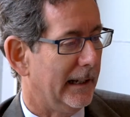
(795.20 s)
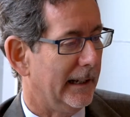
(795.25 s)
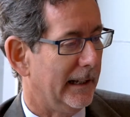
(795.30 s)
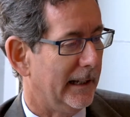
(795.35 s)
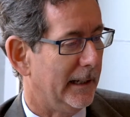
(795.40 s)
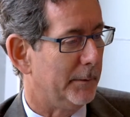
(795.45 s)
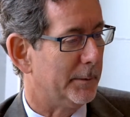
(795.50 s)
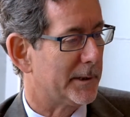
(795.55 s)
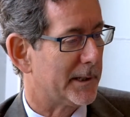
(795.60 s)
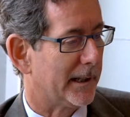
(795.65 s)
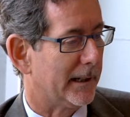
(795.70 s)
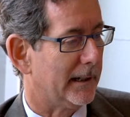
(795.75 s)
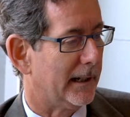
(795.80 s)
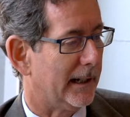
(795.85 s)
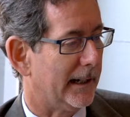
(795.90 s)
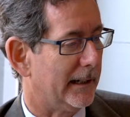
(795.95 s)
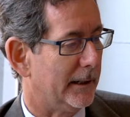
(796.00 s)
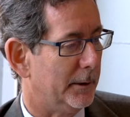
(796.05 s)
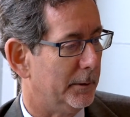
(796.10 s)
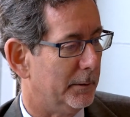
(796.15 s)
He was the
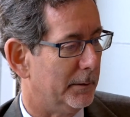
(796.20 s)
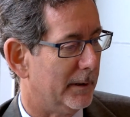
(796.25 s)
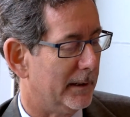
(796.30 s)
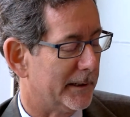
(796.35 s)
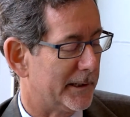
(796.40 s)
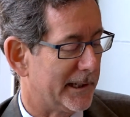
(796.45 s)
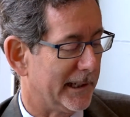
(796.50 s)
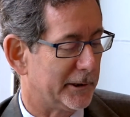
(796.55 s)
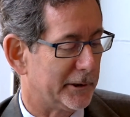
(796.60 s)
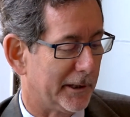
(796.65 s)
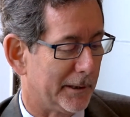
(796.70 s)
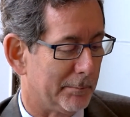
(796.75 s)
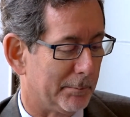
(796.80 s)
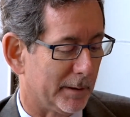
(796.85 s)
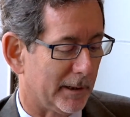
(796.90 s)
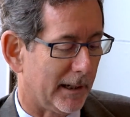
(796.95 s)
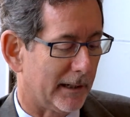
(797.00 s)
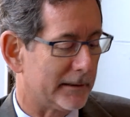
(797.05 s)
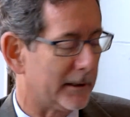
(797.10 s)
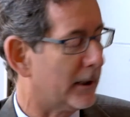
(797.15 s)
guy who essentially
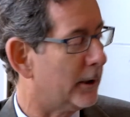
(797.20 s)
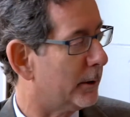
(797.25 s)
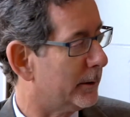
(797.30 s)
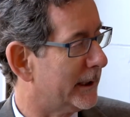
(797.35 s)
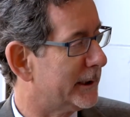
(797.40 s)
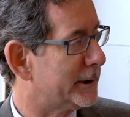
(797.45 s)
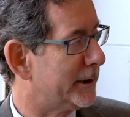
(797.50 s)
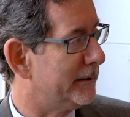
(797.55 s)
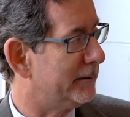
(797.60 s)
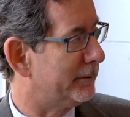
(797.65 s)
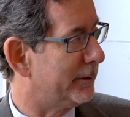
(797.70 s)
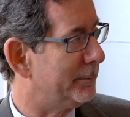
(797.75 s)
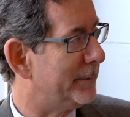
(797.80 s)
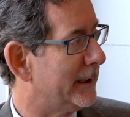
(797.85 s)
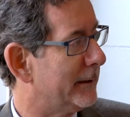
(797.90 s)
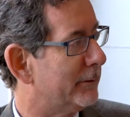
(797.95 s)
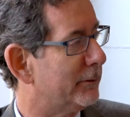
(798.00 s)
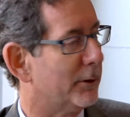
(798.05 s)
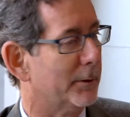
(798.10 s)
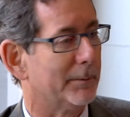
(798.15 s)
blocked the coalition from being
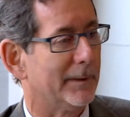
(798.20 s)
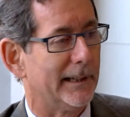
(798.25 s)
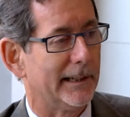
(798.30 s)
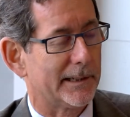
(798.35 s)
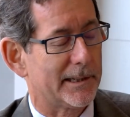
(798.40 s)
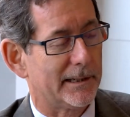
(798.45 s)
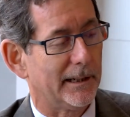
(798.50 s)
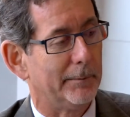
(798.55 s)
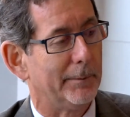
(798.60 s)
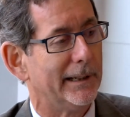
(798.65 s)
formed last time,